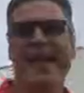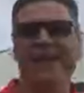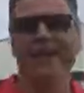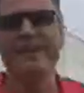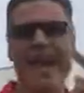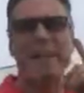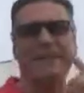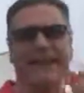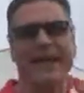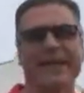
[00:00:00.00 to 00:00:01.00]
Hey, what's
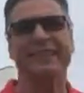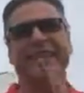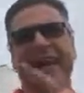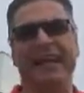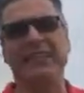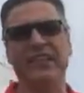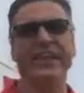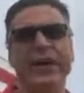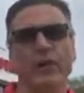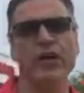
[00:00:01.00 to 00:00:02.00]
happening out there? Hey,
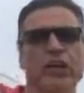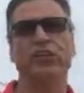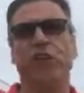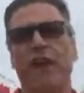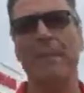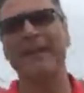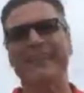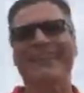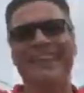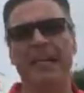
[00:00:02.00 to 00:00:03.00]
today we're going to talk
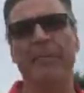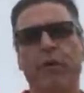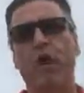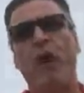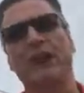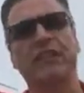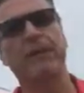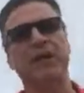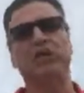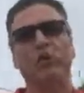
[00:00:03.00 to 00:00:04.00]
about the Kia Blowout
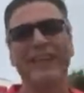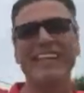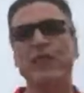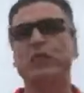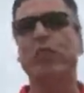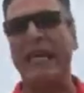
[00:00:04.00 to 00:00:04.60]
Special. This